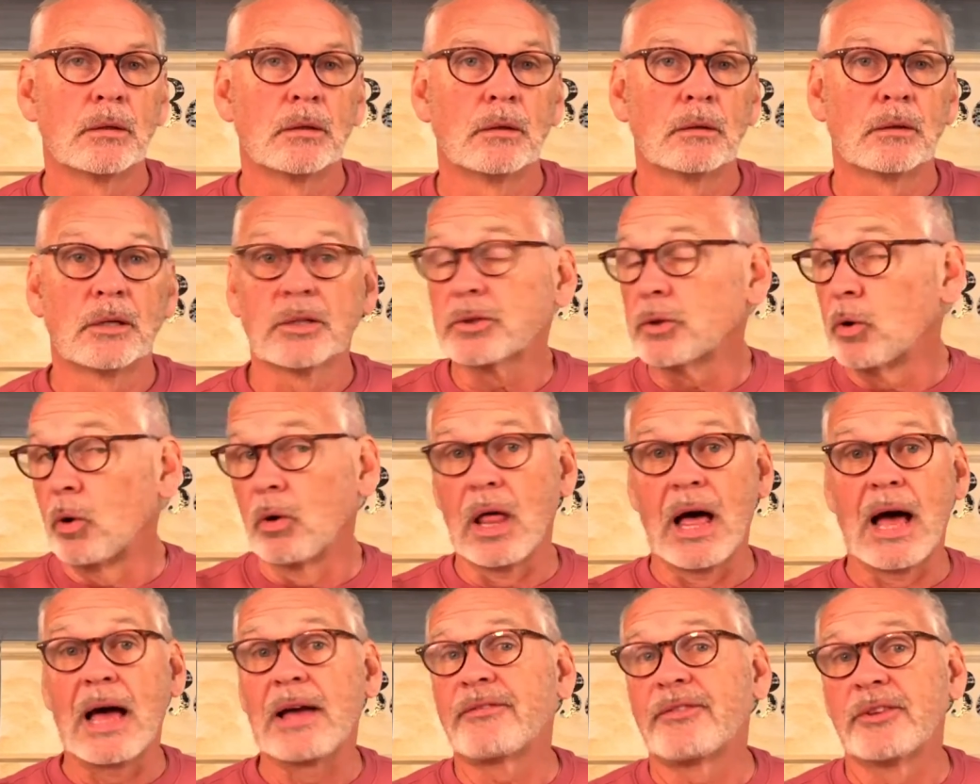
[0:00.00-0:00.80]
There's no
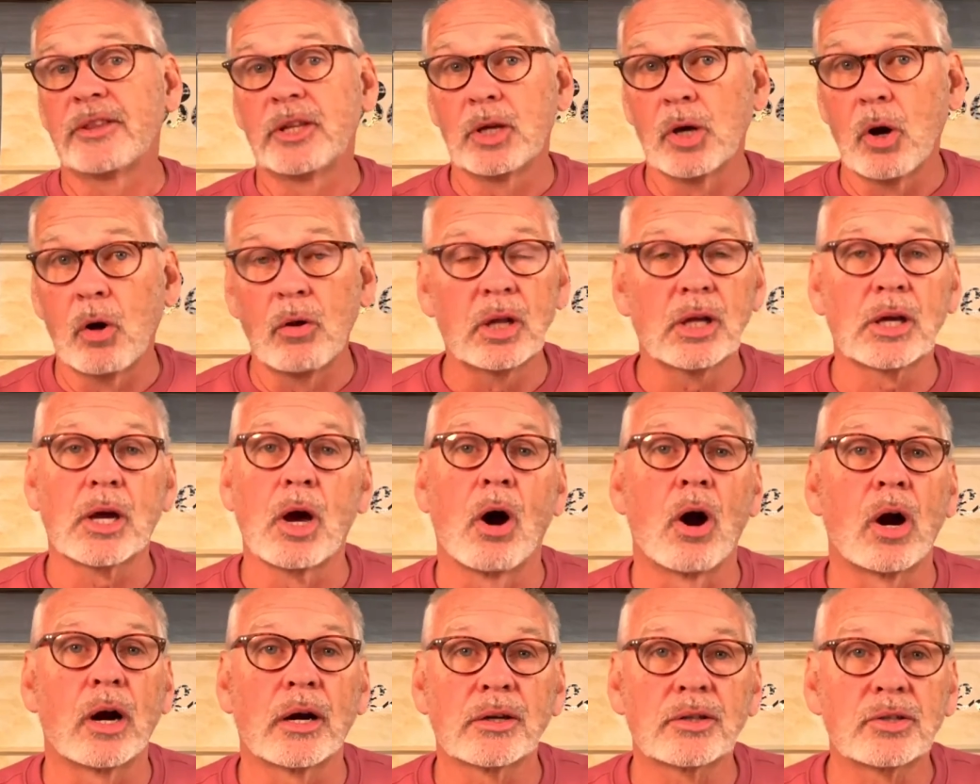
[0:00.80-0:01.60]
life in the
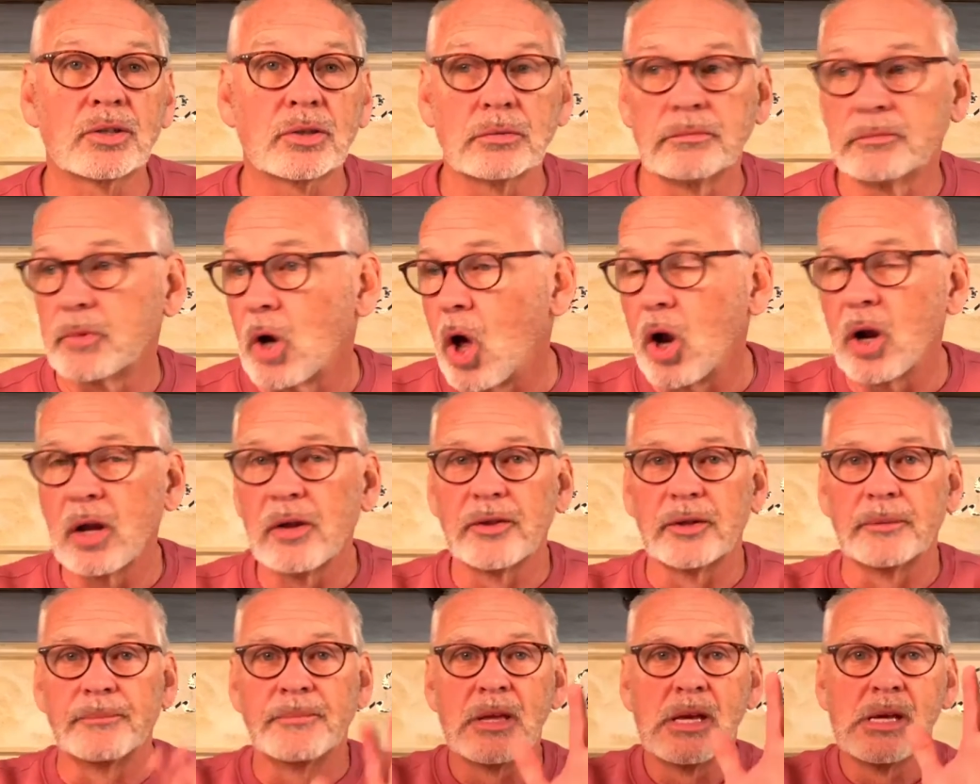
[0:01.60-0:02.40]
oligarchs. All of
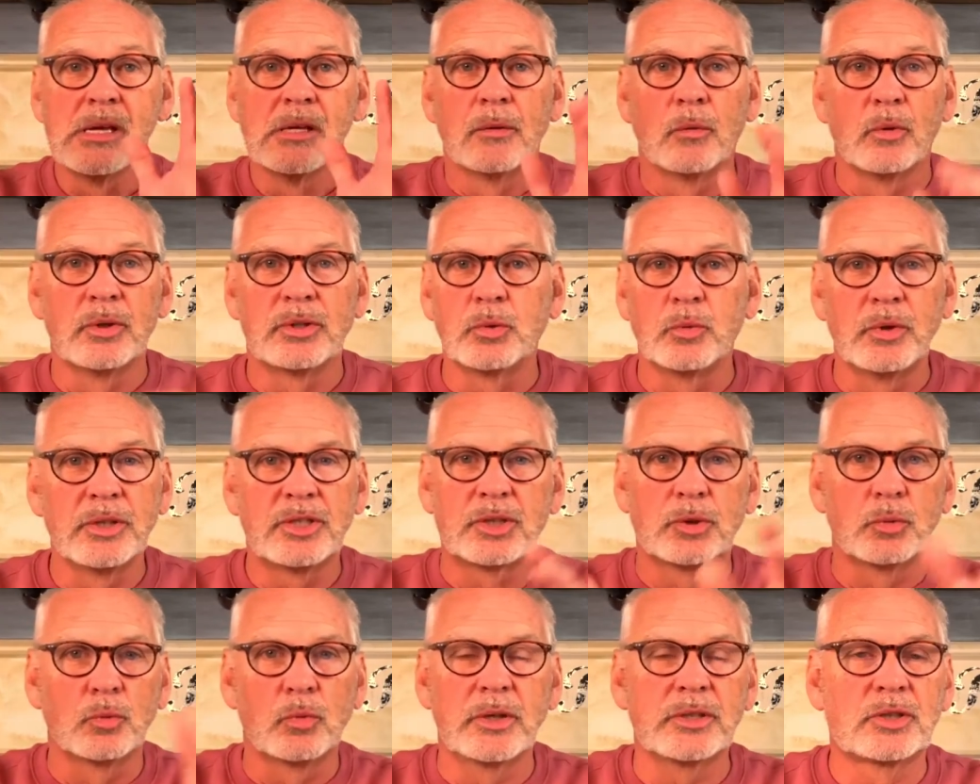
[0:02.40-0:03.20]
the
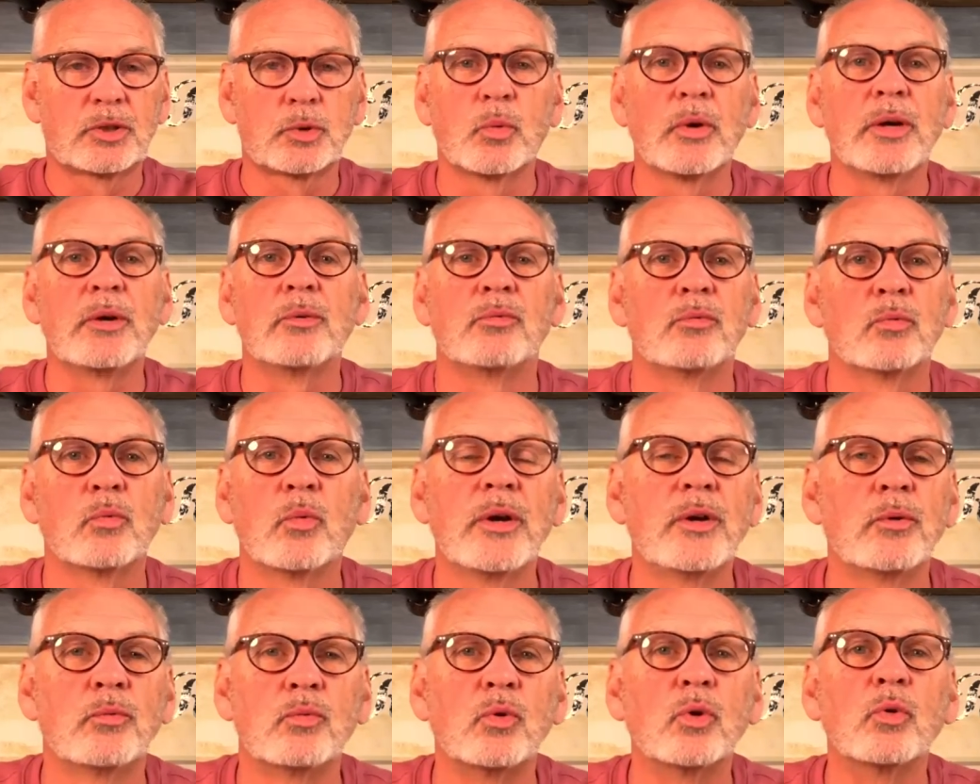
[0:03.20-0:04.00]
which
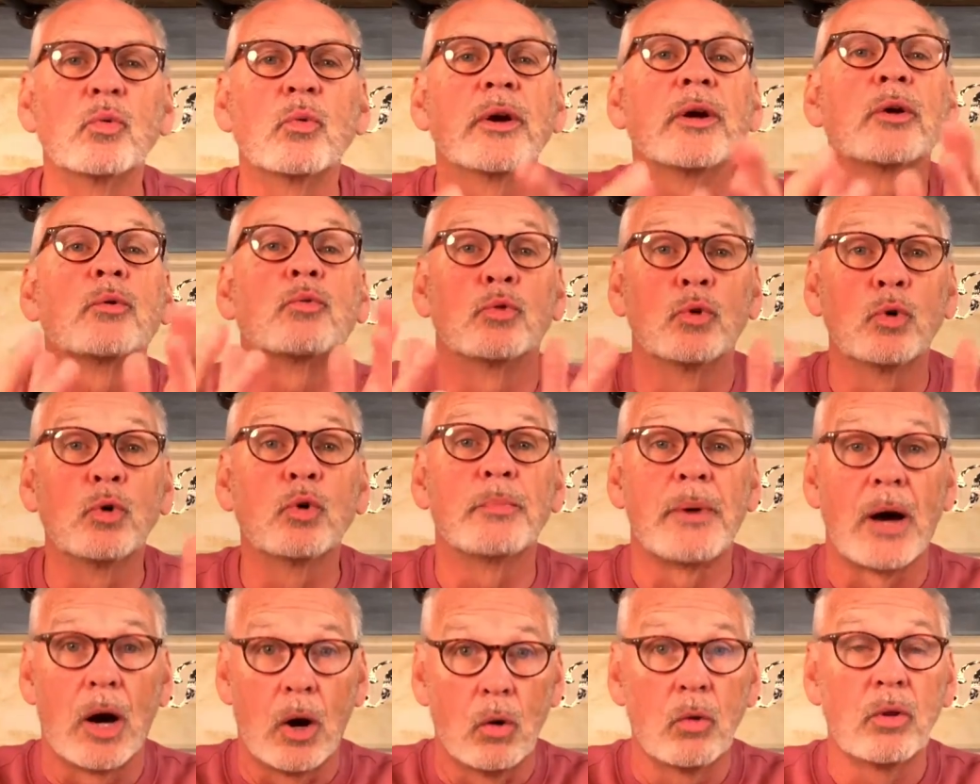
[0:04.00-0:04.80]
we are
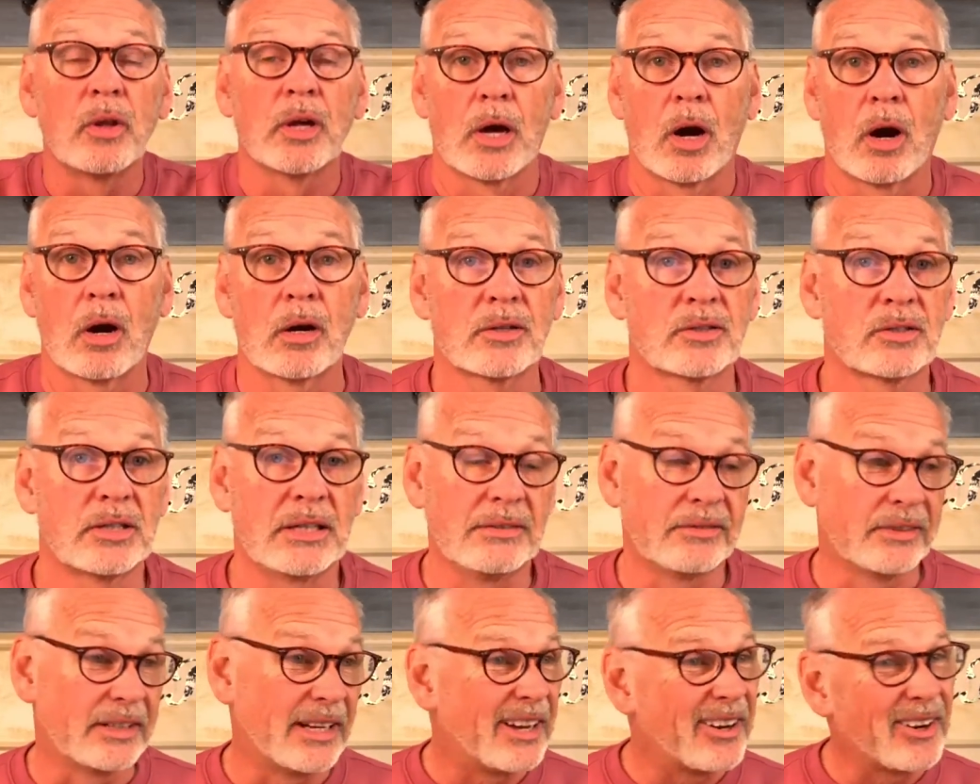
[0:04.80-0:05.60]
ruled by oligarchs
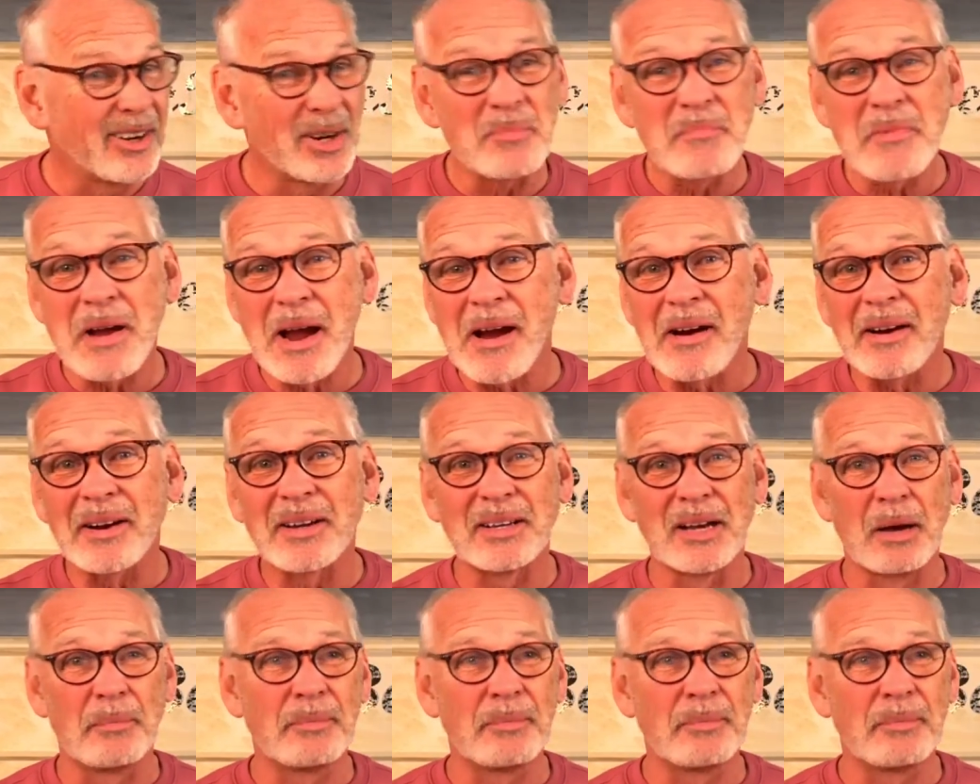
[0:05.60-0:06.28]
even here in America.